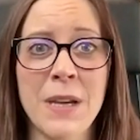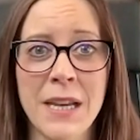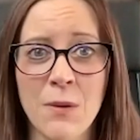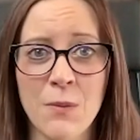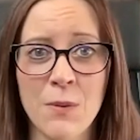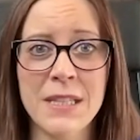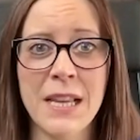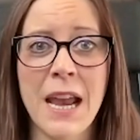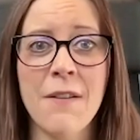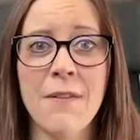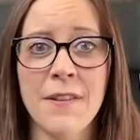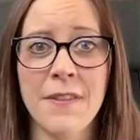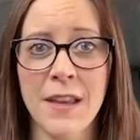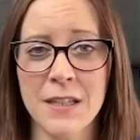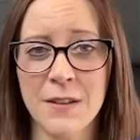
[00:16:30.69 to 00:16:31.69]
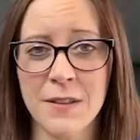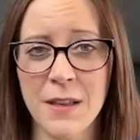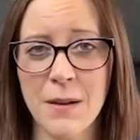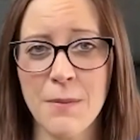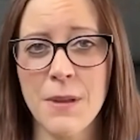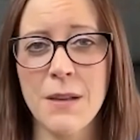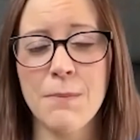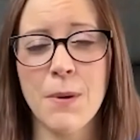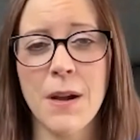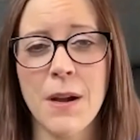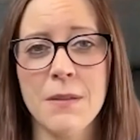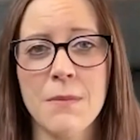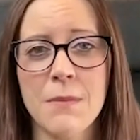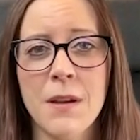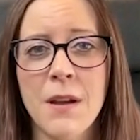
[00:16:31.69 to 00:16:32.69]
It was everything to them. It brought
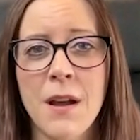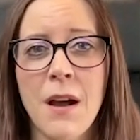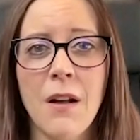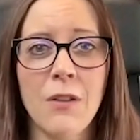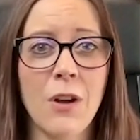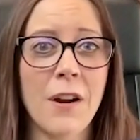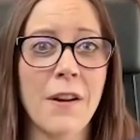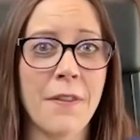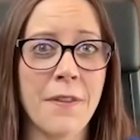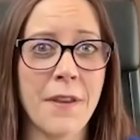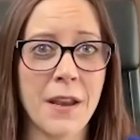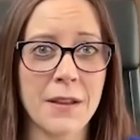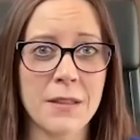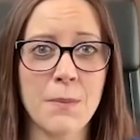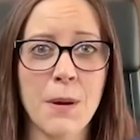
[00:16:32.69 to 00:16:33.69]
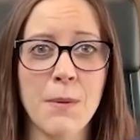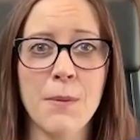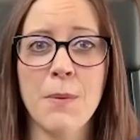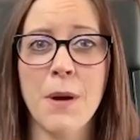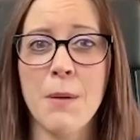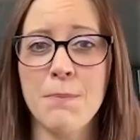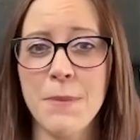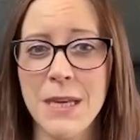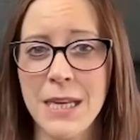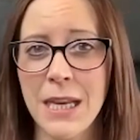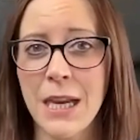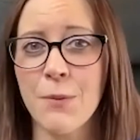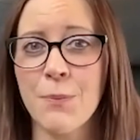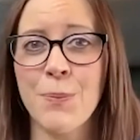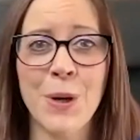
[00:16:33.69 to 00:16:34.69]
them a lot of things. It probably brought
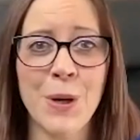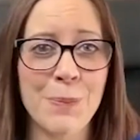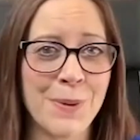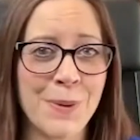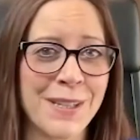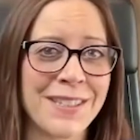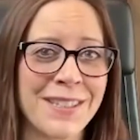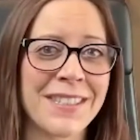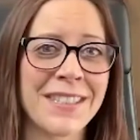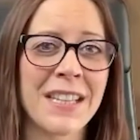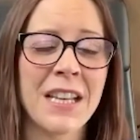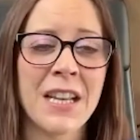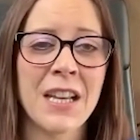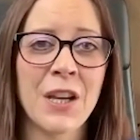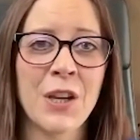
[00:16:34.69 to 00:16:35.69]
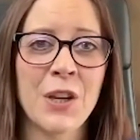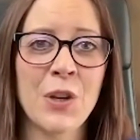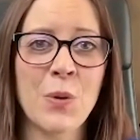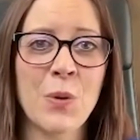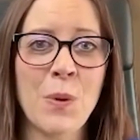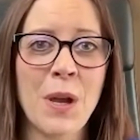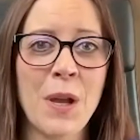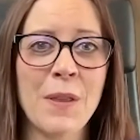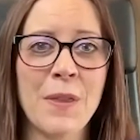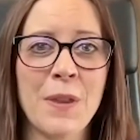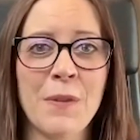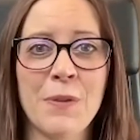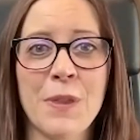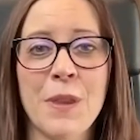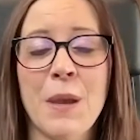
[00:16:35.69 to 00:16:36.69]
meaning, purpose.
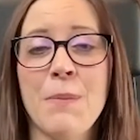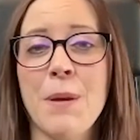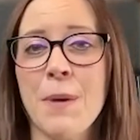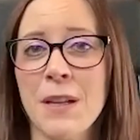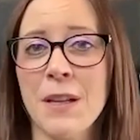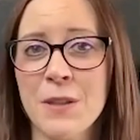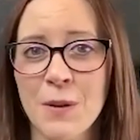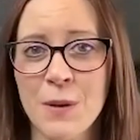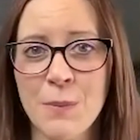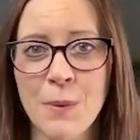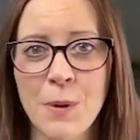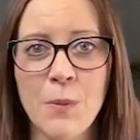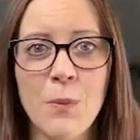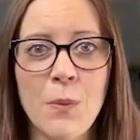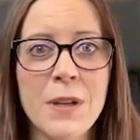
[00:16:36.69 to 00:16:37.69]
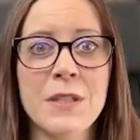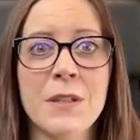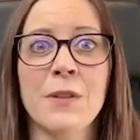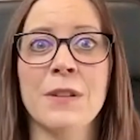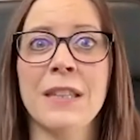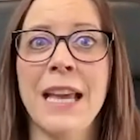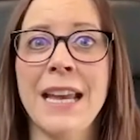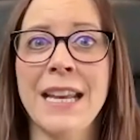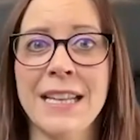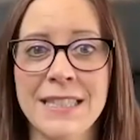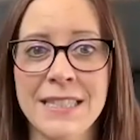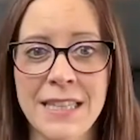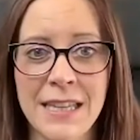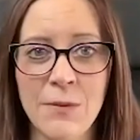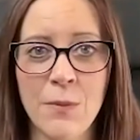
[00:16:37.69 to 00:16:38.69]
That they may be concerned about what's their
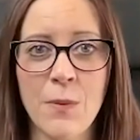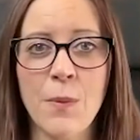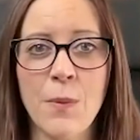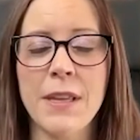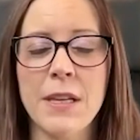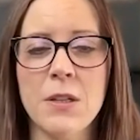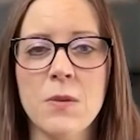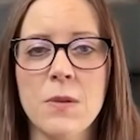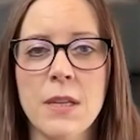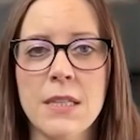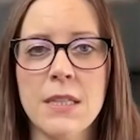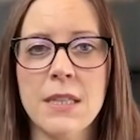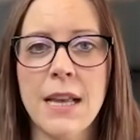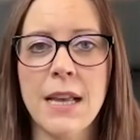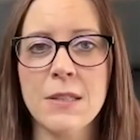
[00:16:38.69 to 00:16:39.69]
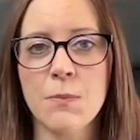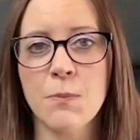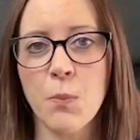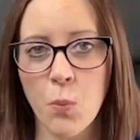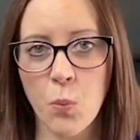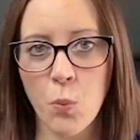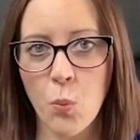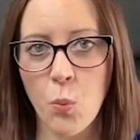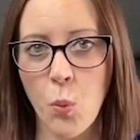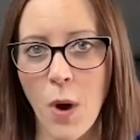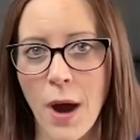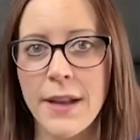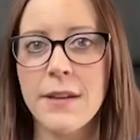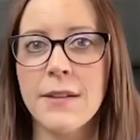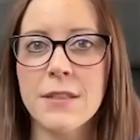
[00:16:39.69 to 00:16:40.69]
legacy when they do this. And that's
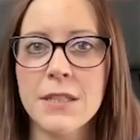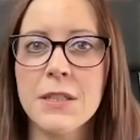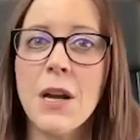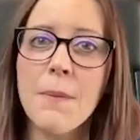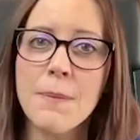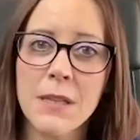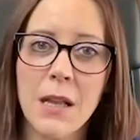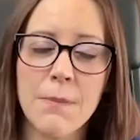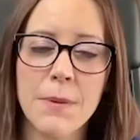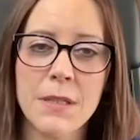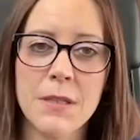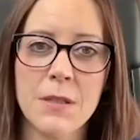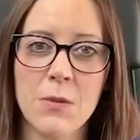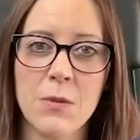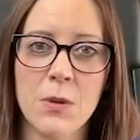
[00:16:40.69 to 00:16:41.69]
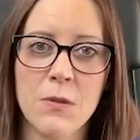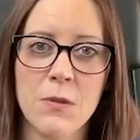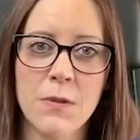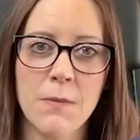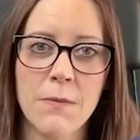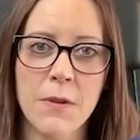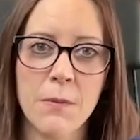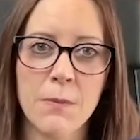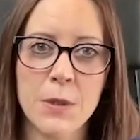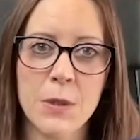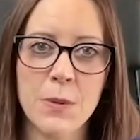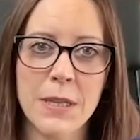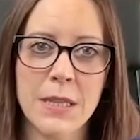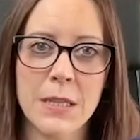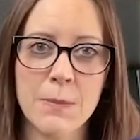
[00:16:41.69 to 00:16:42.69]
what stops a lot of business owners from
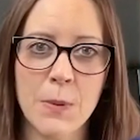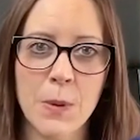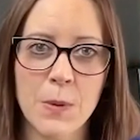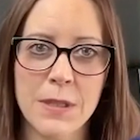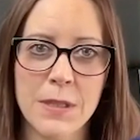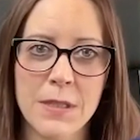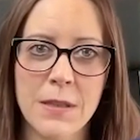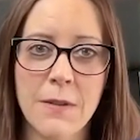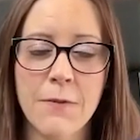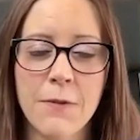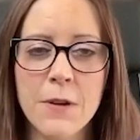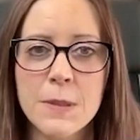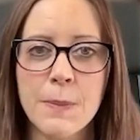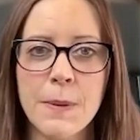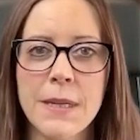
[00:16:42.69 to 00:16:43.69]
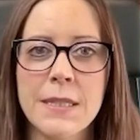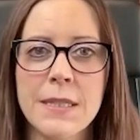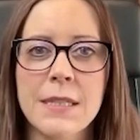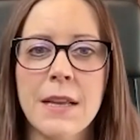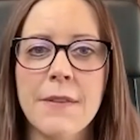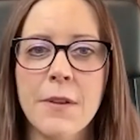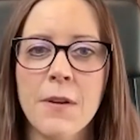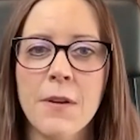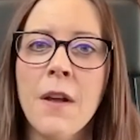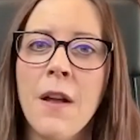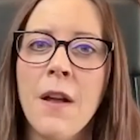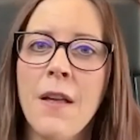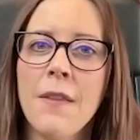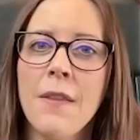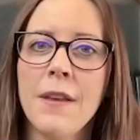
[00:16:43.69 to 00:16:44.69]
doing this process in the first place, is that
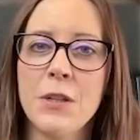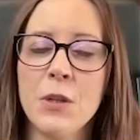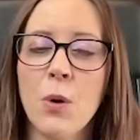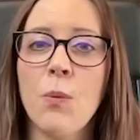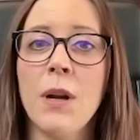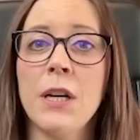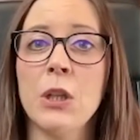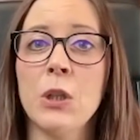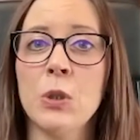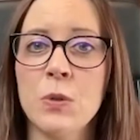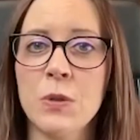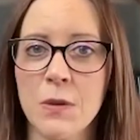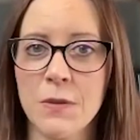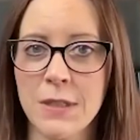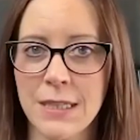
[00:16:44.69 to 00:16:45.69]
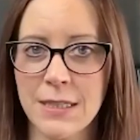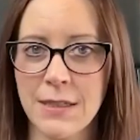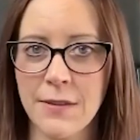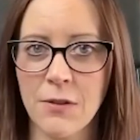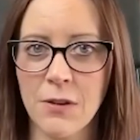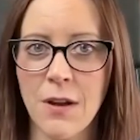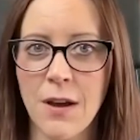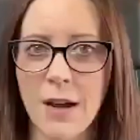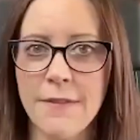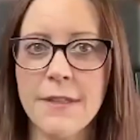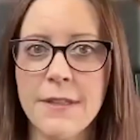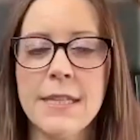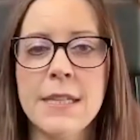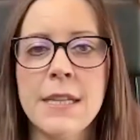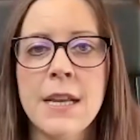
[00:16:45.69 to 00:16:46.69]
they don't want to lose those things in their lives.
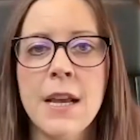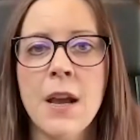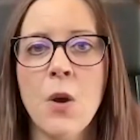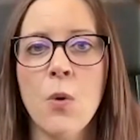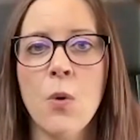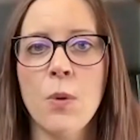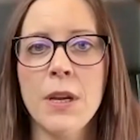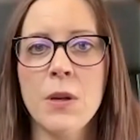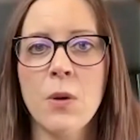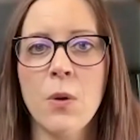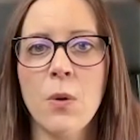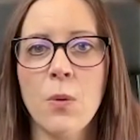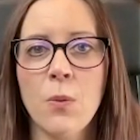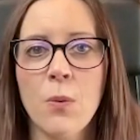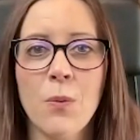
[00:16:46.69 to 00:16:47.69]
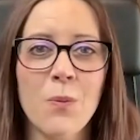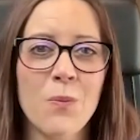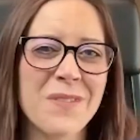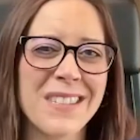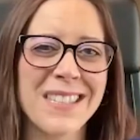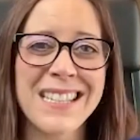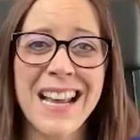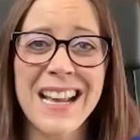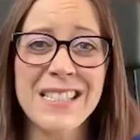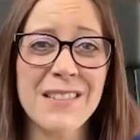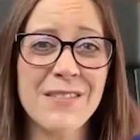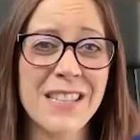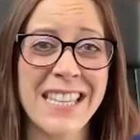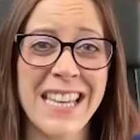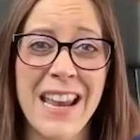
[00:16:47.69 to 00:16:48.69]
And we know stats
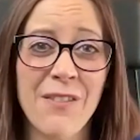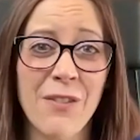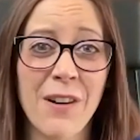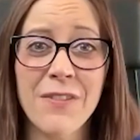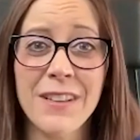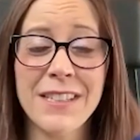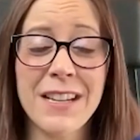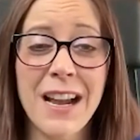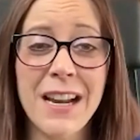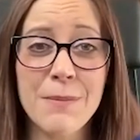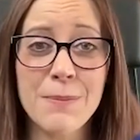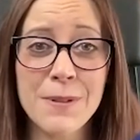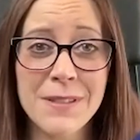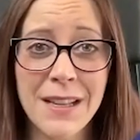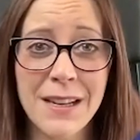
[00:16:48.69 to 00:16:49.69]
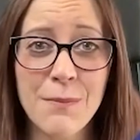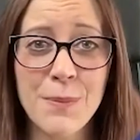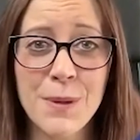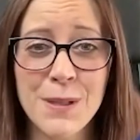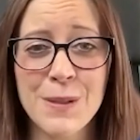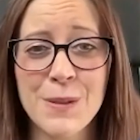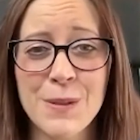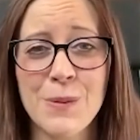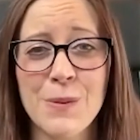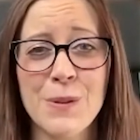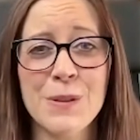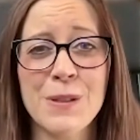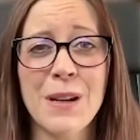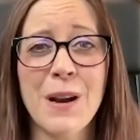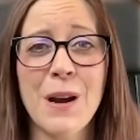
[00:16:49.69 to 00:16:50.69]
say roughly 90% of business
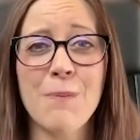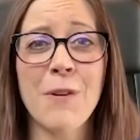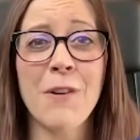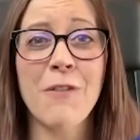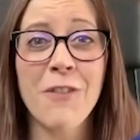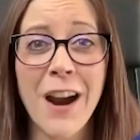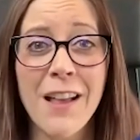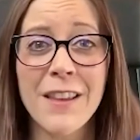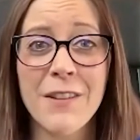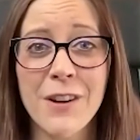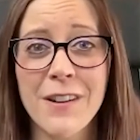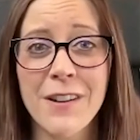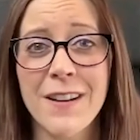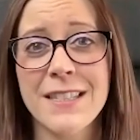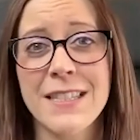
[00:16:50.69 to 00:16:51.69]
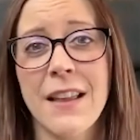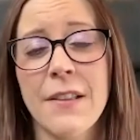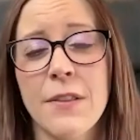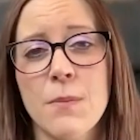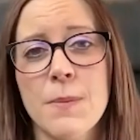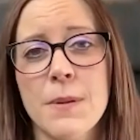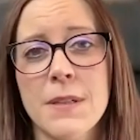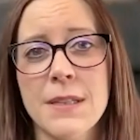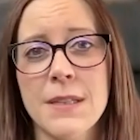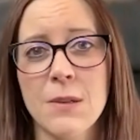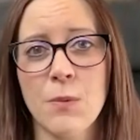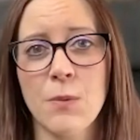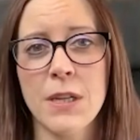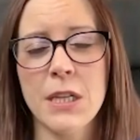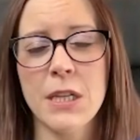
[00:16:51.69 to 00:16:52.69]
owners profoundly regret selling their business in
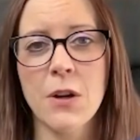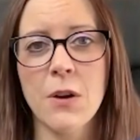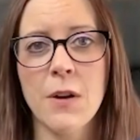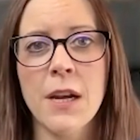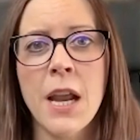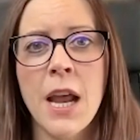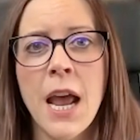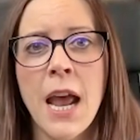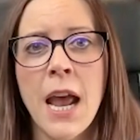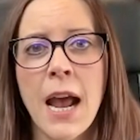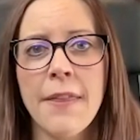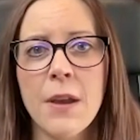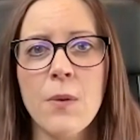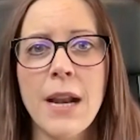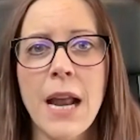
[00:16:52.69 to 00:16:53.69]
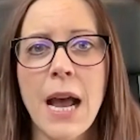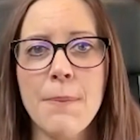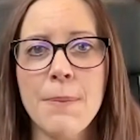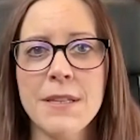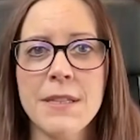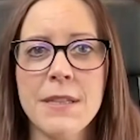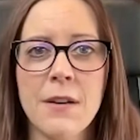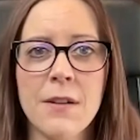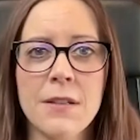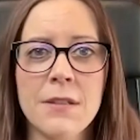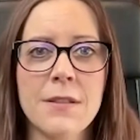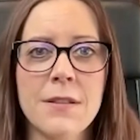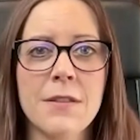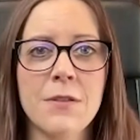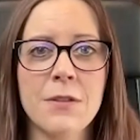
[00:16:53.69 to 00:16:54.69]
1 year. And I think what happens there is
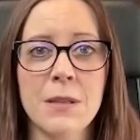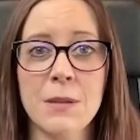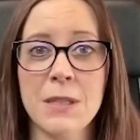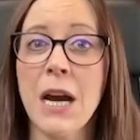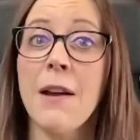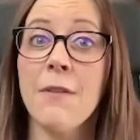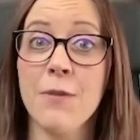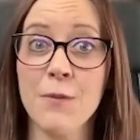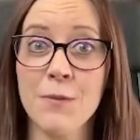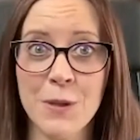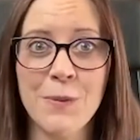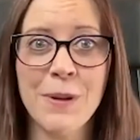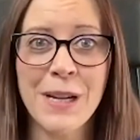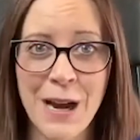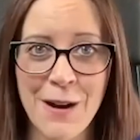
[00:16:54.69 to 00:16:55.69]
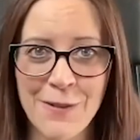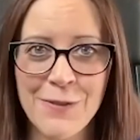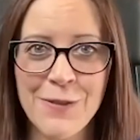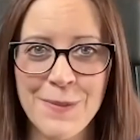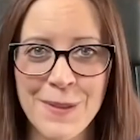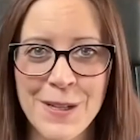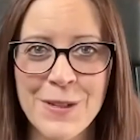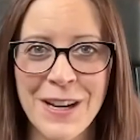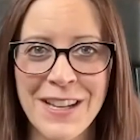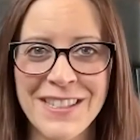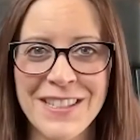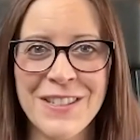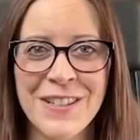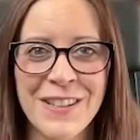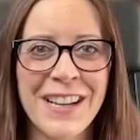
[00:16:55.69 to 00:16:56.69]
there's some time to recover from the
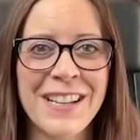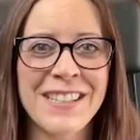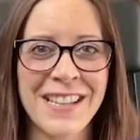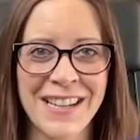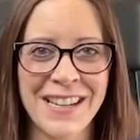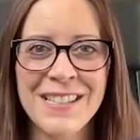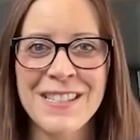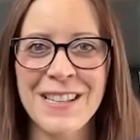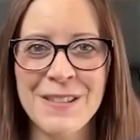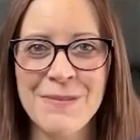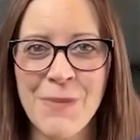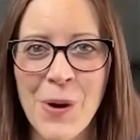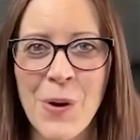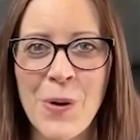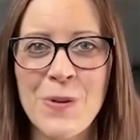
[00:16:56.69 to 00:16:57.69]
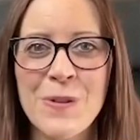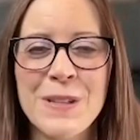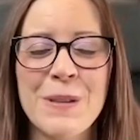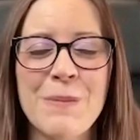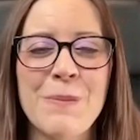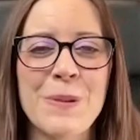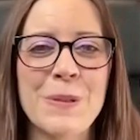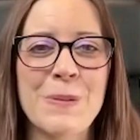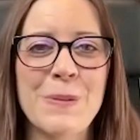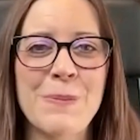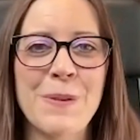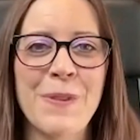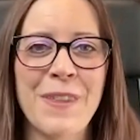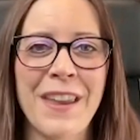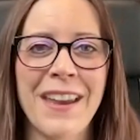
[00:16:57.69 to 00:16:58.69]
transition. Like I said, it's more onerous than most
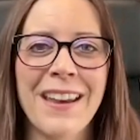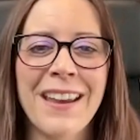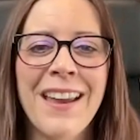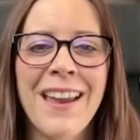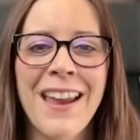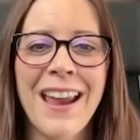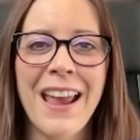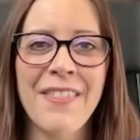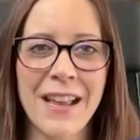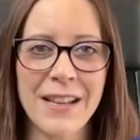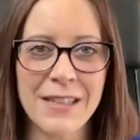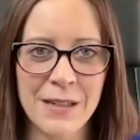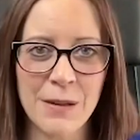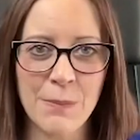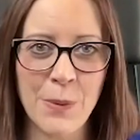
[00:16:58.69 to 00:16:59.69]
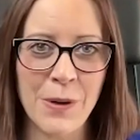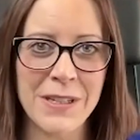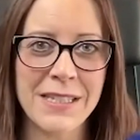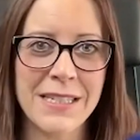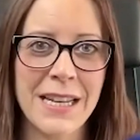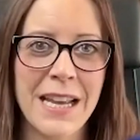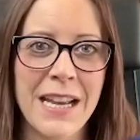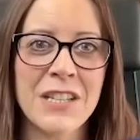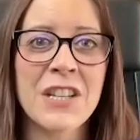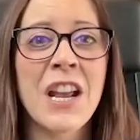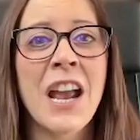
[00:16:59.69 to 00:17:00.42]
people think. And that's an important stage.